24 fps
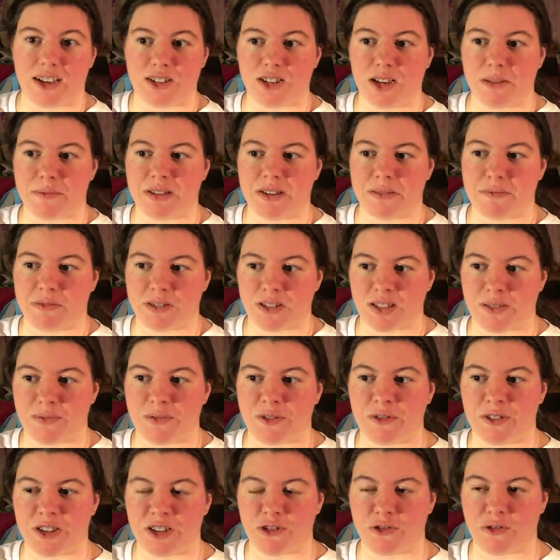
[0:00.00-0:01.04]
top 10 books I'm
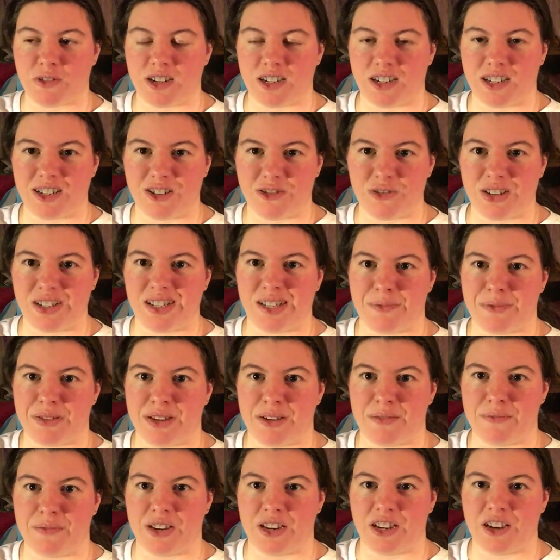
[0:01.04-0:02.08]
going to read in
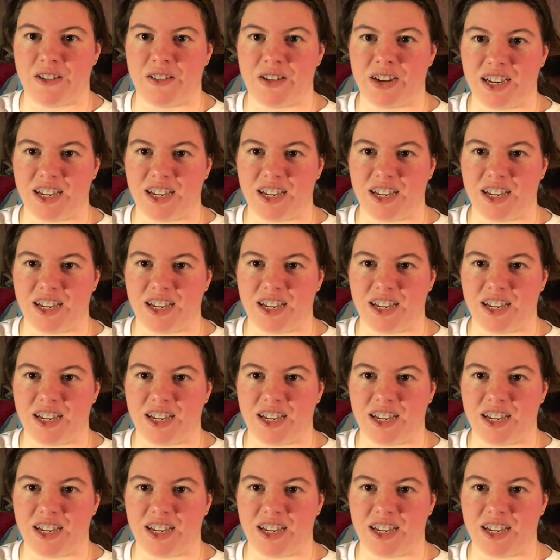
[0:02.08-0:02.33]
2017 video,